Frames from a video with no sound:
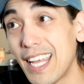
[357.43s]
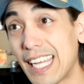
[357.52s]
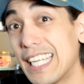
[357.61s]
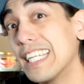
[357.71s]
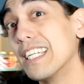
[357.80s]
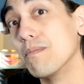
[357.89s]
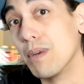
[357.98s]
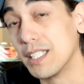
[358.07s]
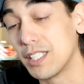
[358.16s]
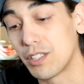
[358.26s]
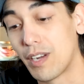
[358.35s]
eating a
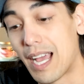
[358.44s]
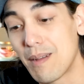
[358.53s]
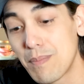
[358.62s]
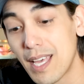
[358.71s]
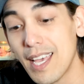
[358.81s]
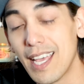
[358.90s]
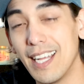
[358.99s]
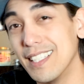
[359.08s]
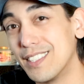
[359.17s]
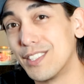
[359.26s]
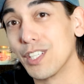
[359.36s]
bunch of crap
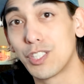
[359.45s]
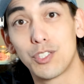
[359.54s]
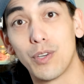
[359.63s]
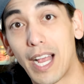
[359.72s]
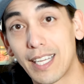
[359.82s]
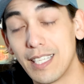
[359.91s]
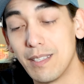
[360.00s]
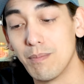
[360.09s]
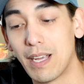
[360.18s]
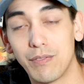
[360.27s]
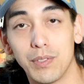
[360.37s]
is just tracking
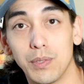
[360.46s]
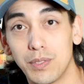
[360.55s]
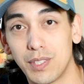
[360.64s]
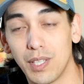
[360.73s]
my food.